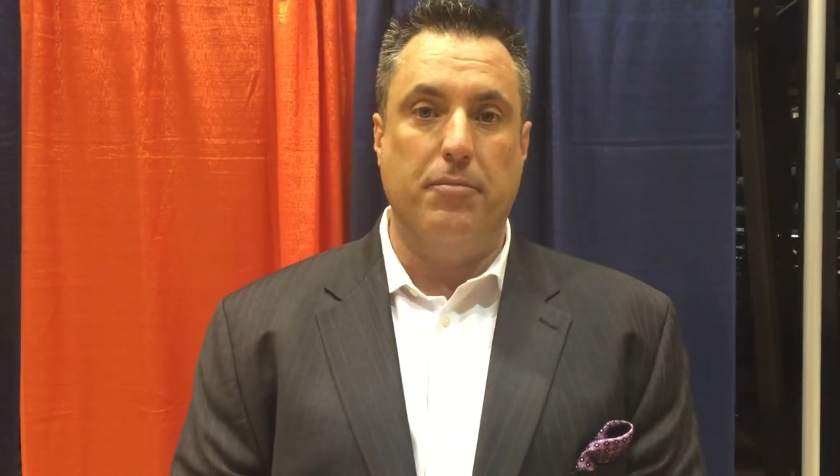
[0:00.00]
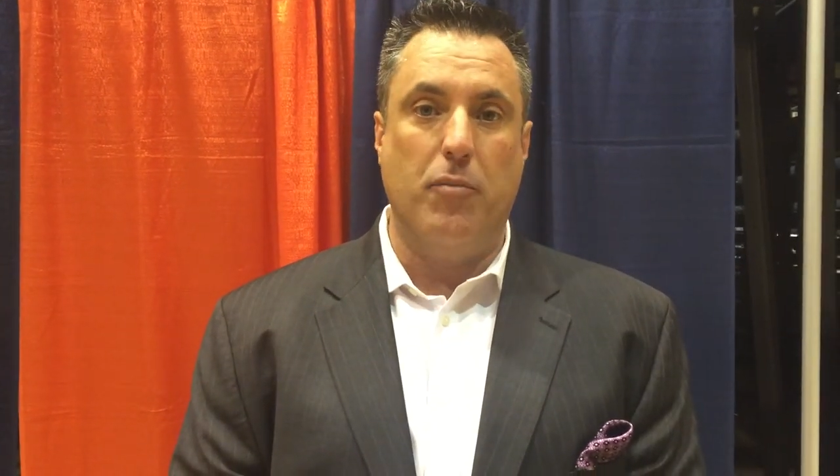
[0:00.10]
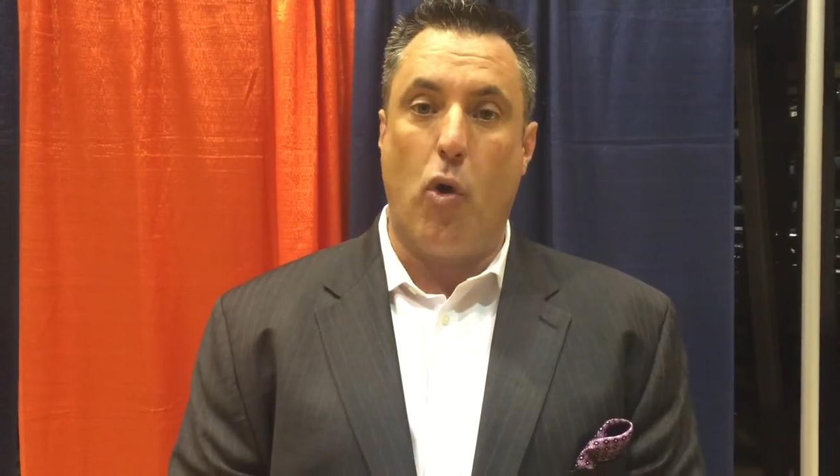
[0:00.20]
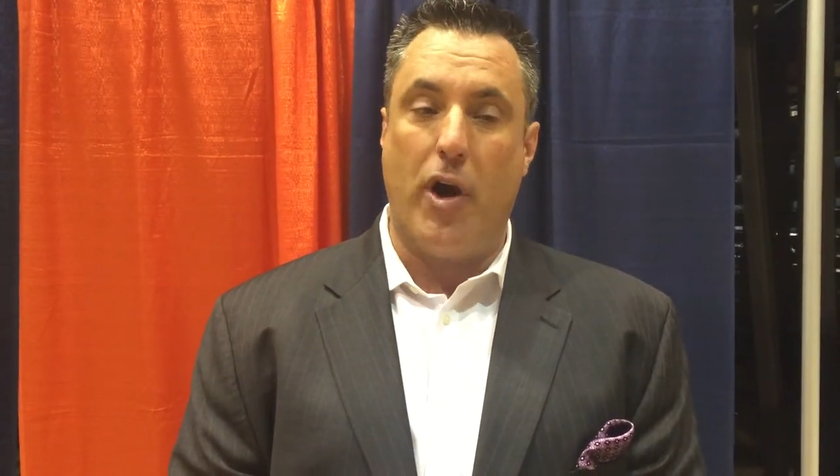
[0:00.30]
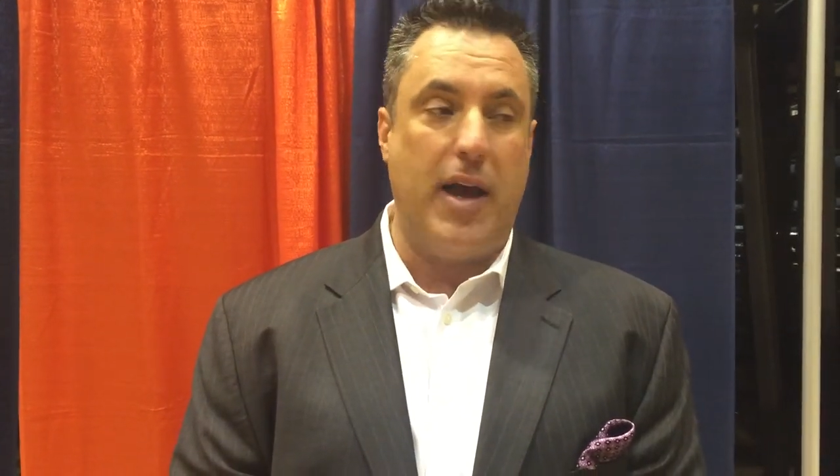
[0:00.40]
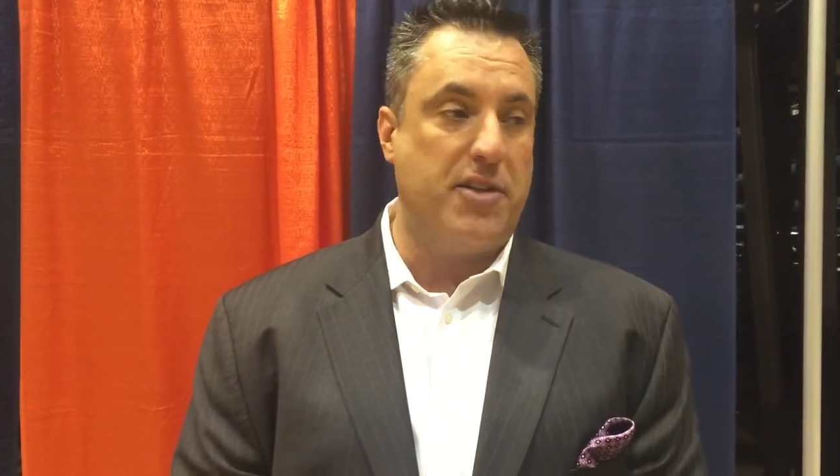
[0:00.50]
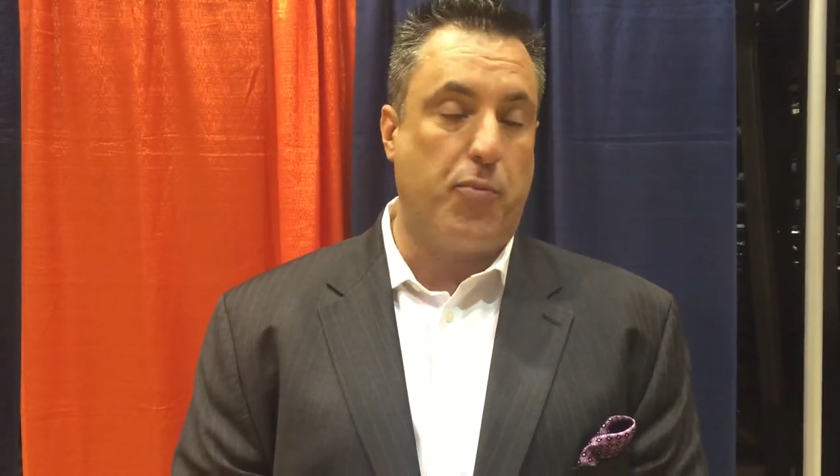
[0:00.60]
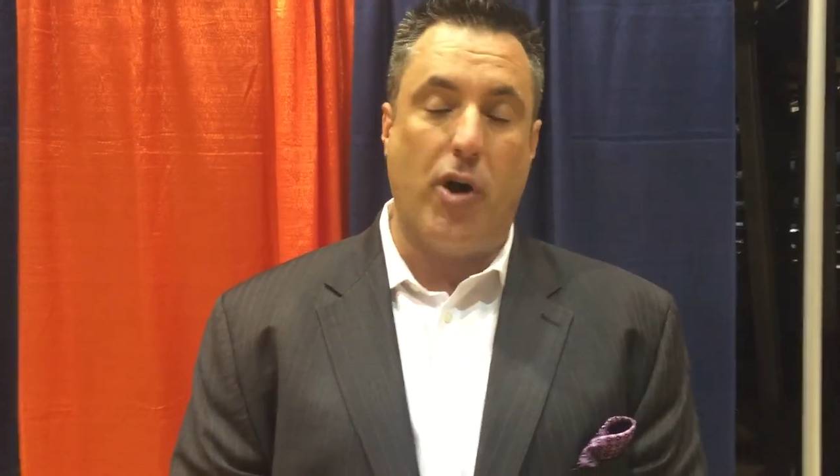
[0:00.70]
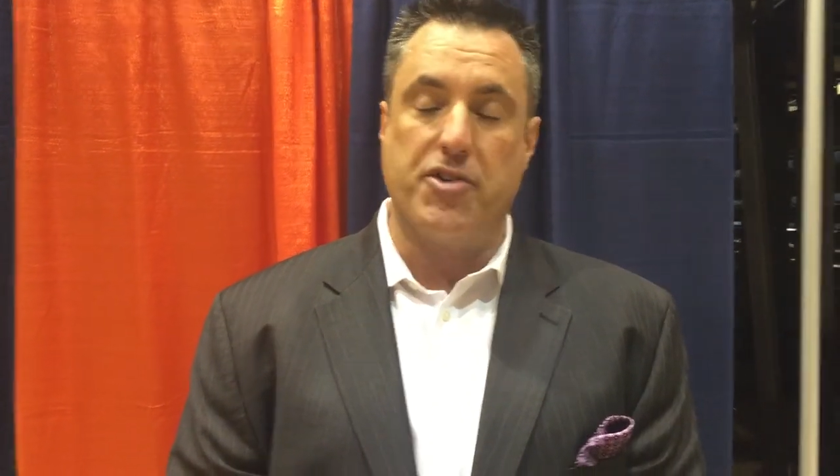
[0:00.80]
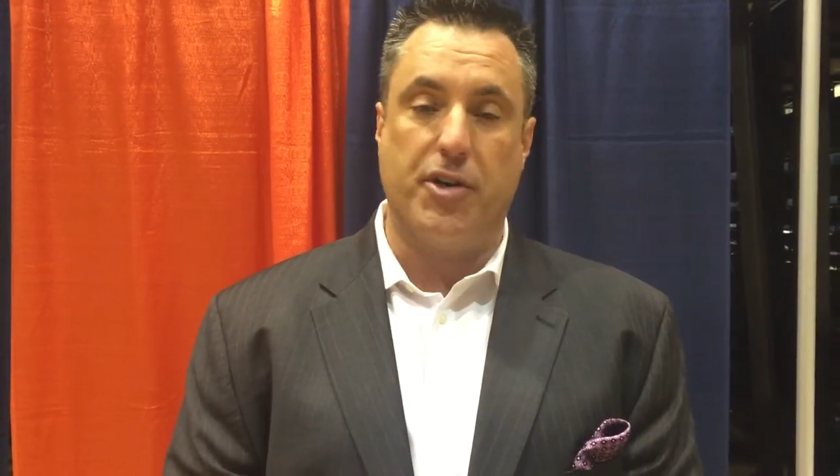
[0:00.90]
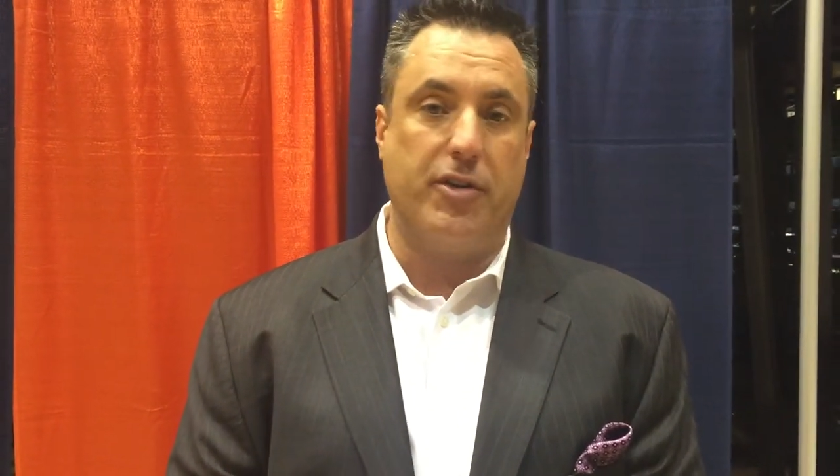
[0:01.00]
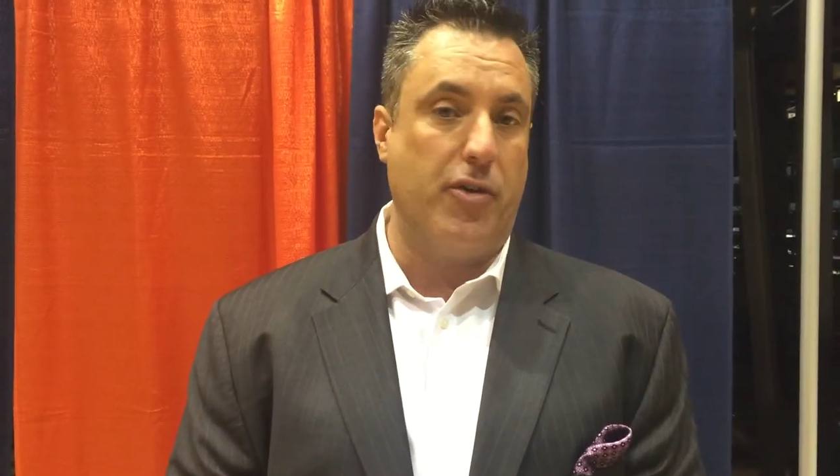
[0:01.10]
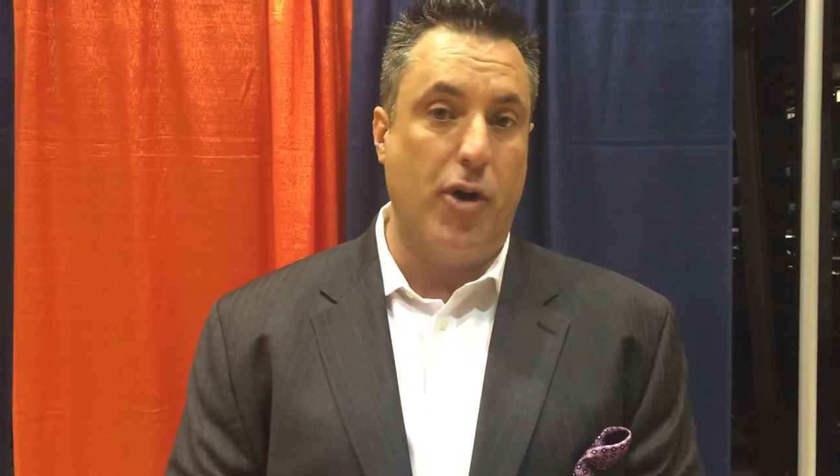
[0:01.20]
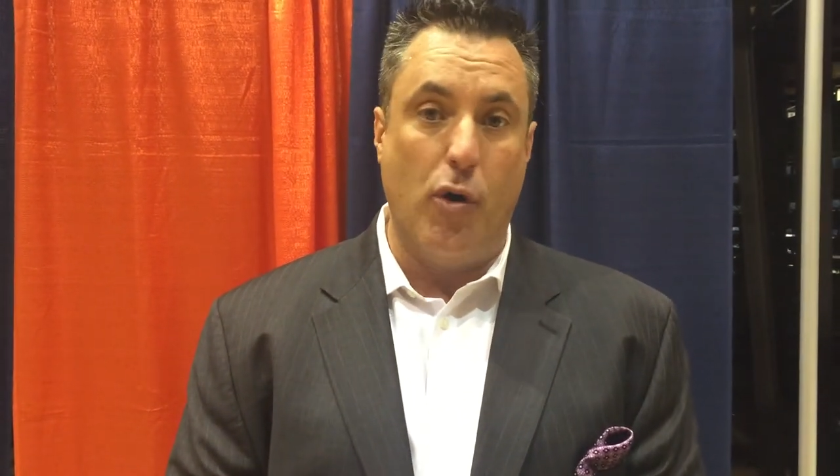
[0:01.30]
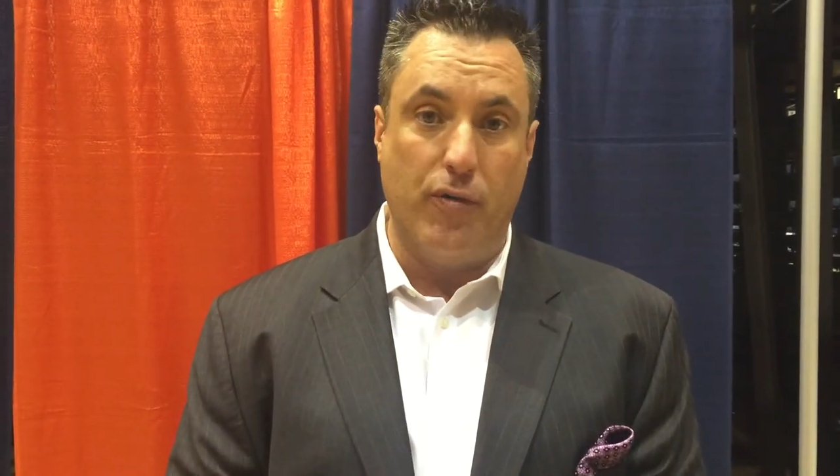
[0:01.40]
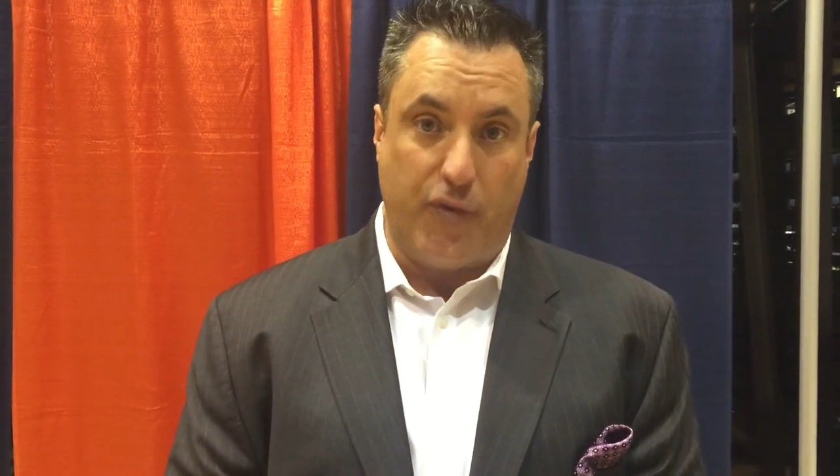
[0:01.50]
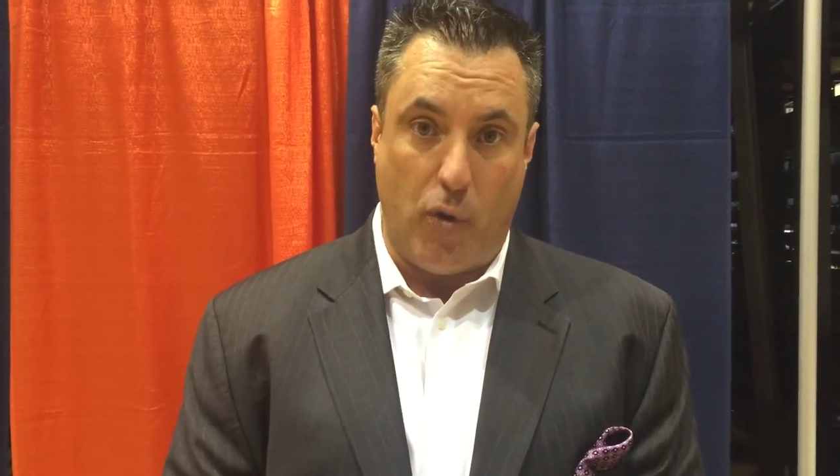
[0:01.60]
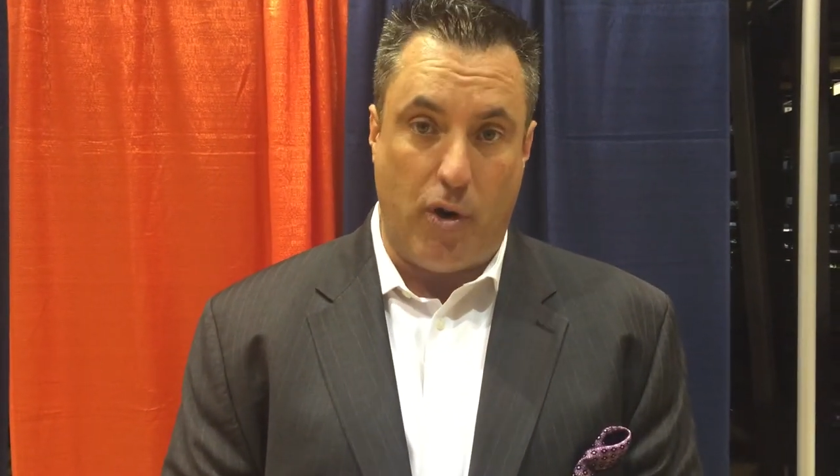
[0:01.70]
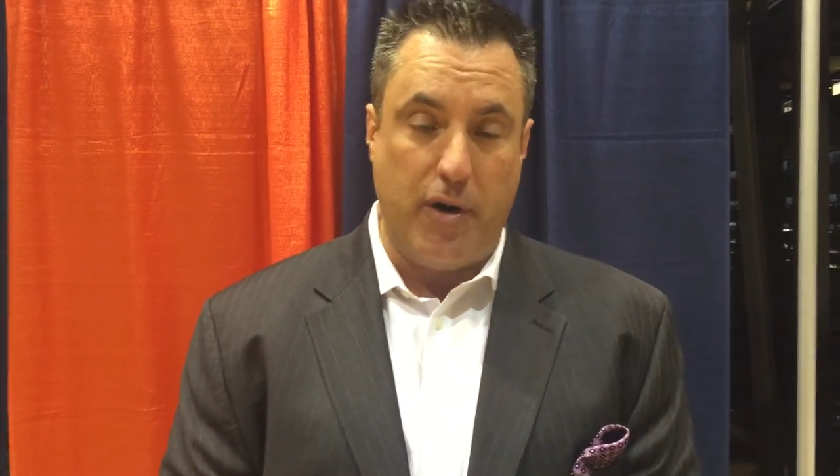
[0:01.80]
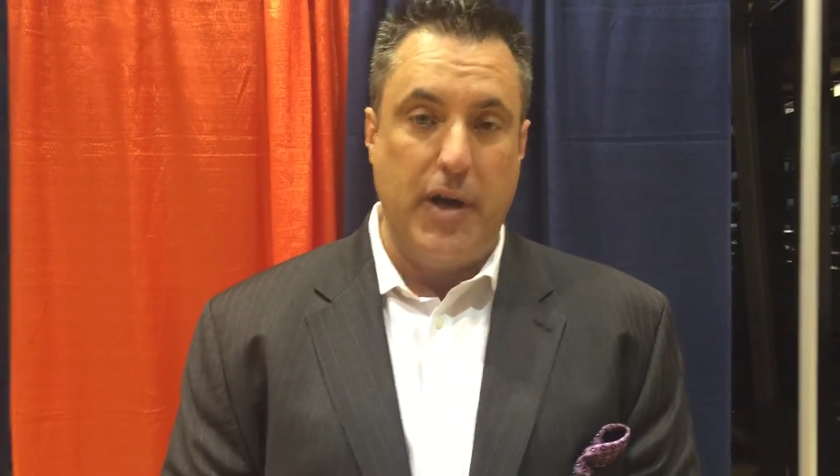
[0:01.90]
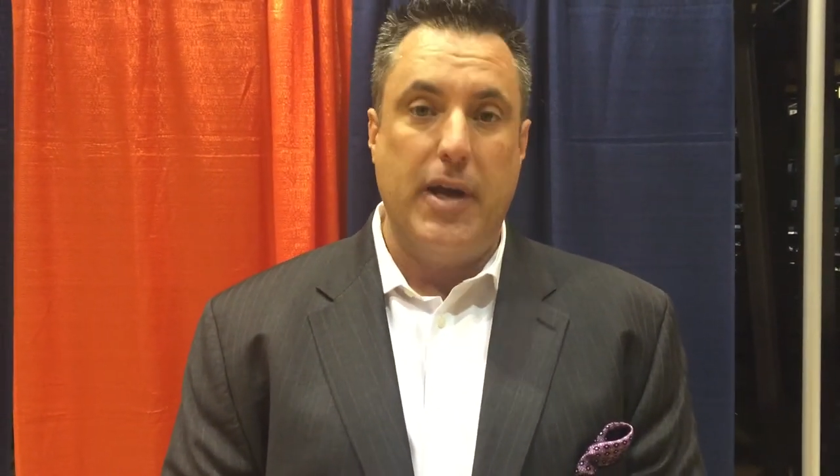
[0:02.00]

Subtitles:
Morehead's pressure they're known for.